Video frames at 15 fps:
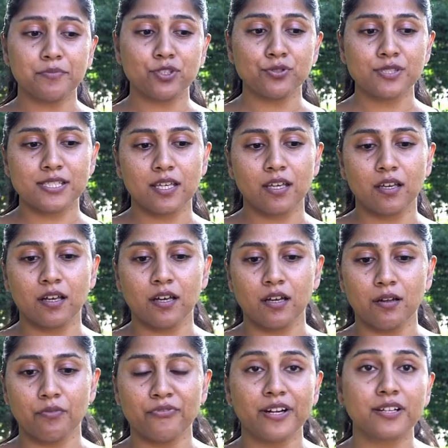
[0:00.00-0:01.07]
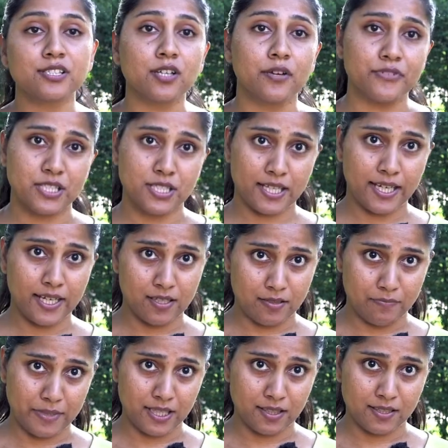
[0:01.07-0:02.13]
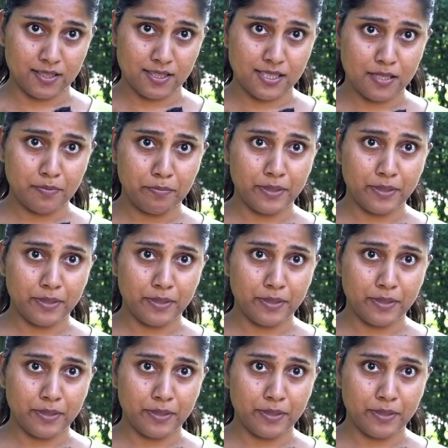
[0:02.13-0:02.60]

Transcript: using very sophisticated methods,